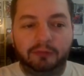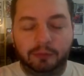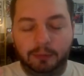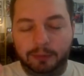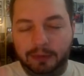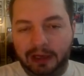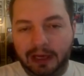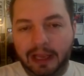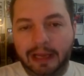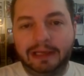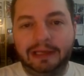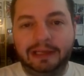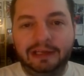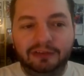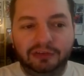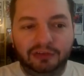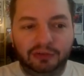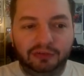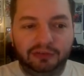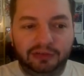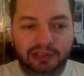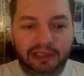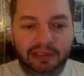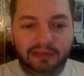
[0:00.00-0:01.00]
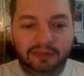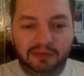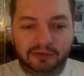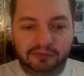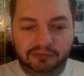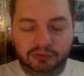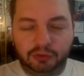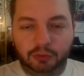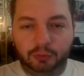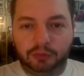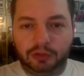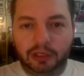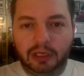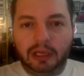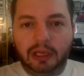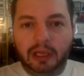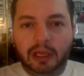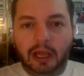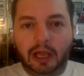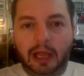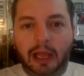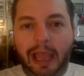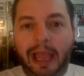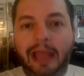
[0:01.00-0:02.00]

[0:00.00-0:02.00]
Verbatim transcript: from the 90s you see the suit uh,